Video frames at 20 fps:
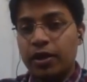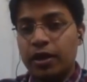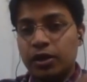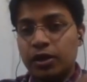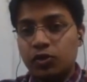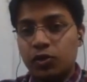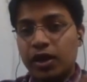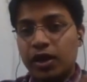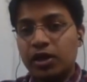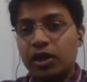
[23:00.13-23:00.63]

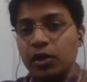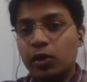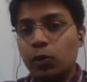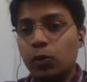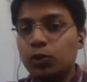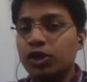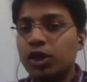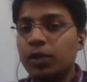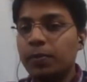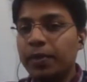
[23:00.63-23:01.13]
So at the
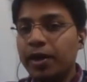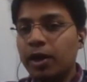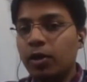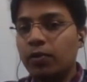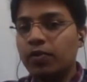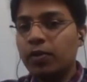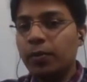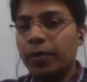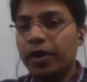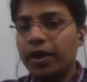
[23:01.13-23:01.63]
crucial period of
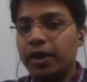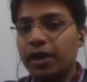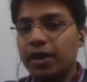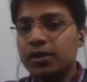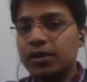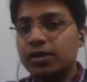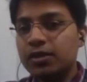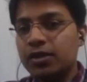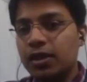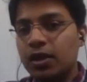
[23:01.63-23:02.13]
the
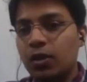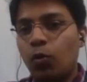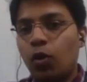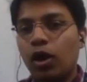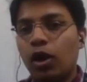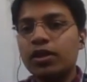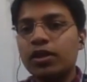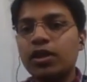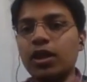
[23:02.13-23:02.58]
meetings, what the